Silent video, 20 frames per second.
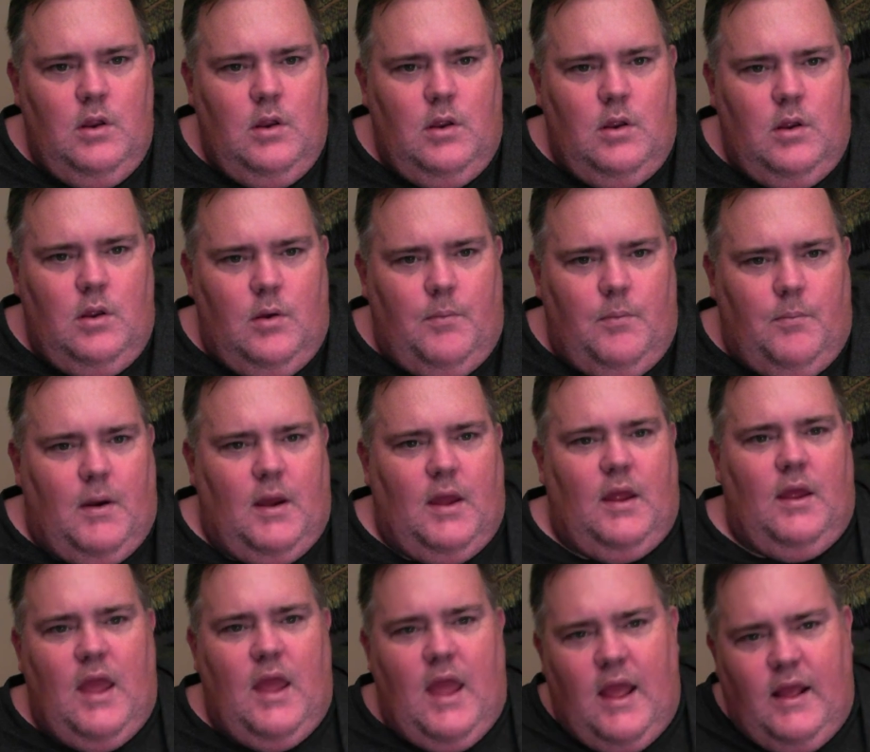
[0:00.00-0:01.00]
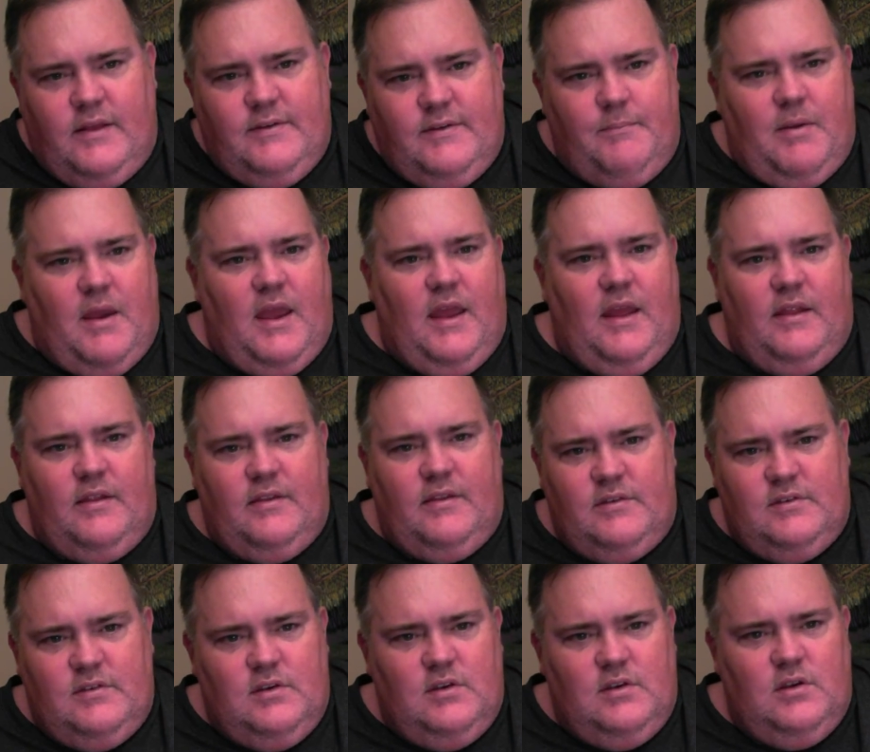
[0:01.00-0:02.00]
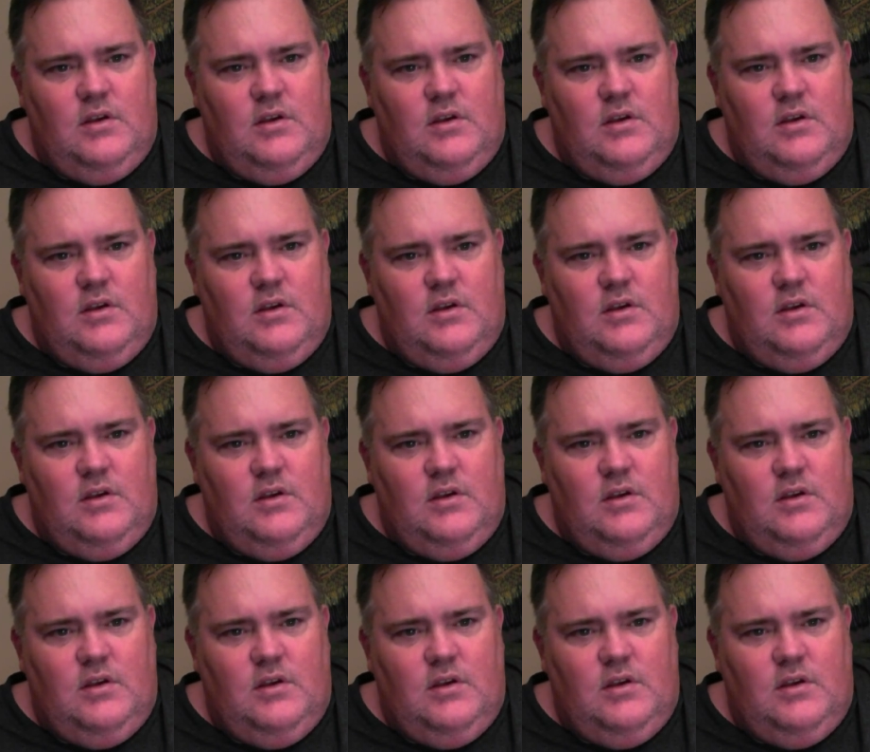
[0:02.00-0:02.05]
My aches and pains